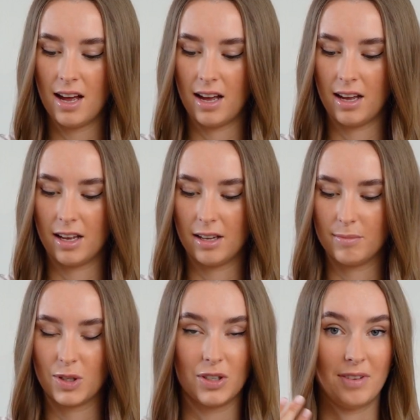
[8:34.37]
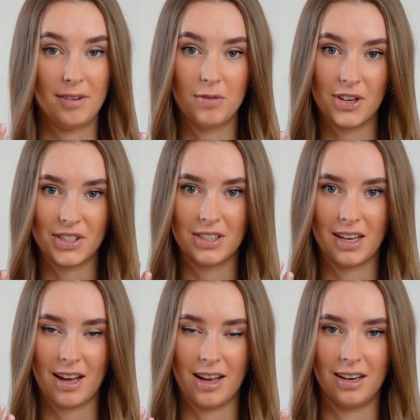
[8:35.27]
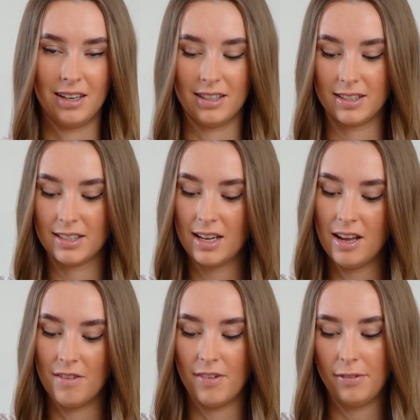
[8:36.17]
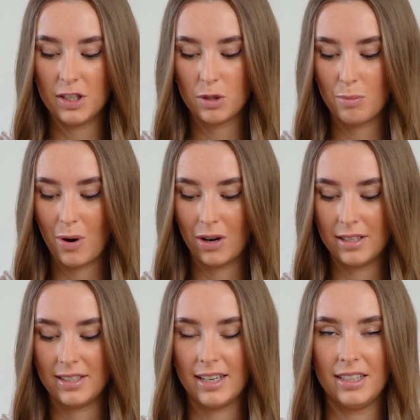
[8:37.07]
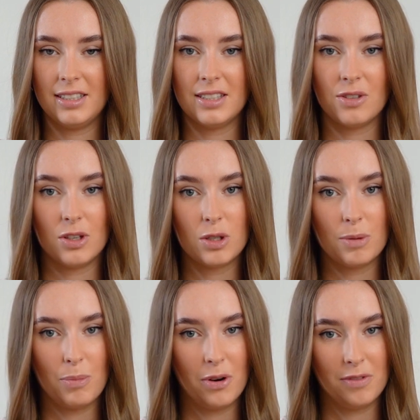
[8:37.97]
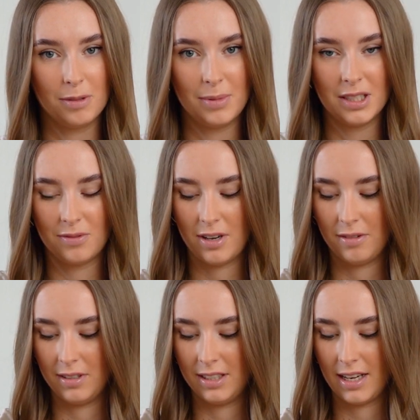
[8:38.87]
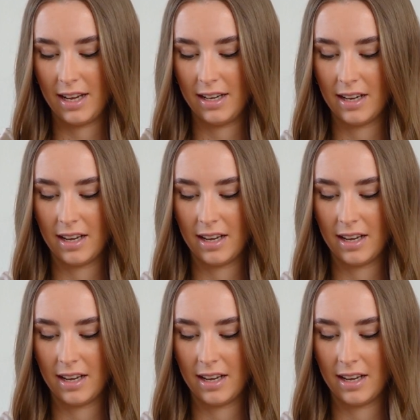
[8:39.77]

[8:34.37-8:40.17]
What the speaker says: So it's very versatile. It's very small and dainty, so it's a perfect piece for every day.